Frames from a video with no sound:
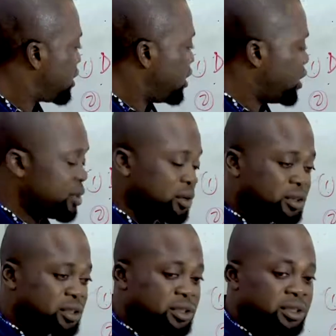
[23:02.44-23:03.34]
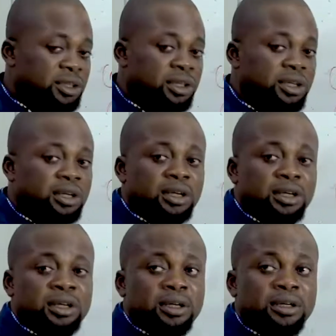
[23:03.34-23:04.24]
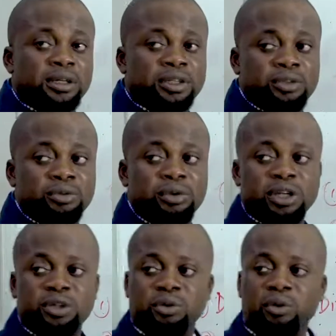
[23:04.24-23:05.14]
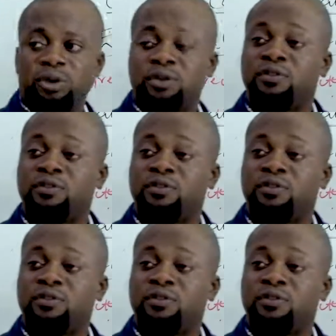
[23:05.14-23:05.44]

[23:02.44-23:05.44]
leading causes, it will lead to what?